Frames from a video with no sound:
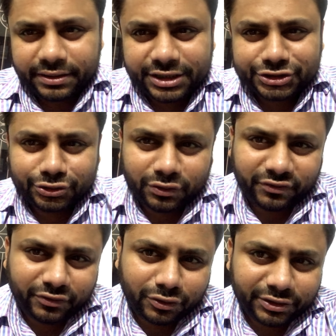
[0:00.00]
He should
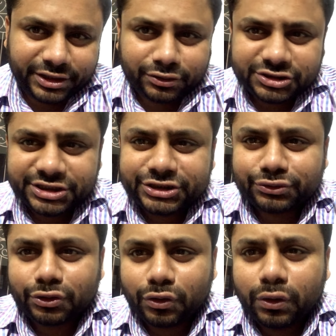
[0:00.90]
go, or he or she
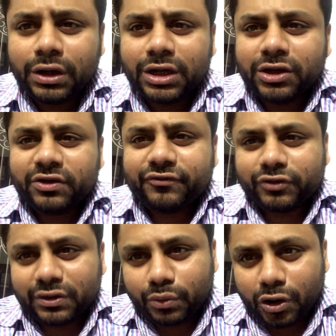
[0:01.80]
should go
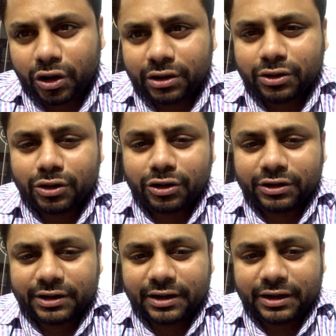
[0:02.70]
for a walk,
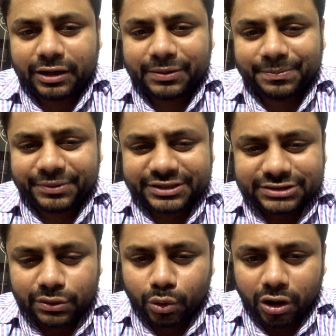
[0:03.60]
or
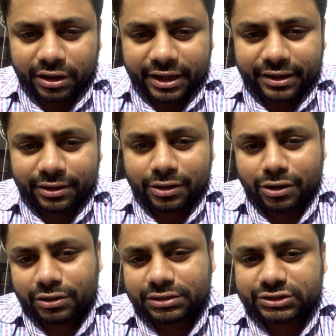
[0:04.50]
brisk walking,
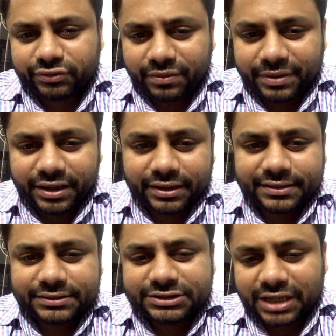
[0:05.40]
or
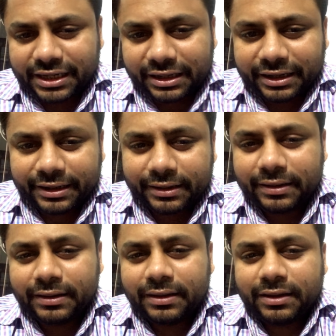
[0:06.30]
swimming,
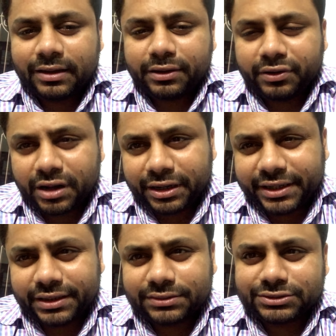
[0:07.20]
cycling,
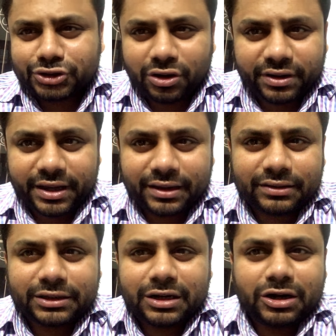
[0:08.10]
running,
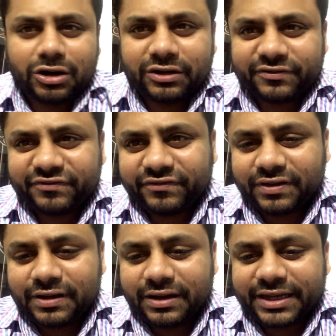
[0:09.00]
jogging. There are a lot of
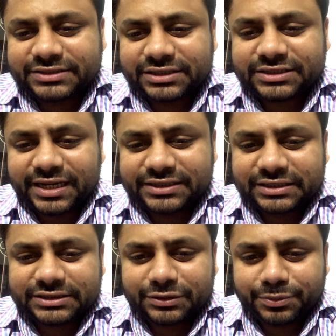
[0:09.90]

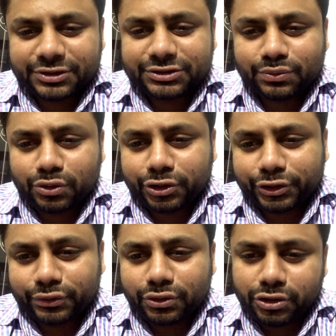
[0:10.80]
exercises a person want to
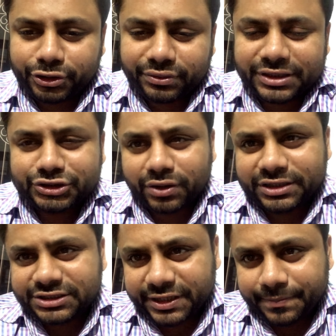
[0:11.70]
do, or you can
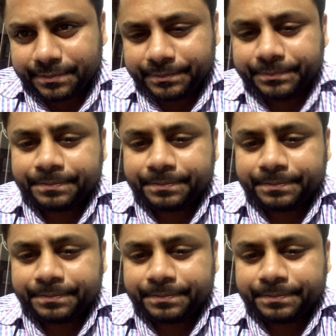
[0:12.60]
join gym.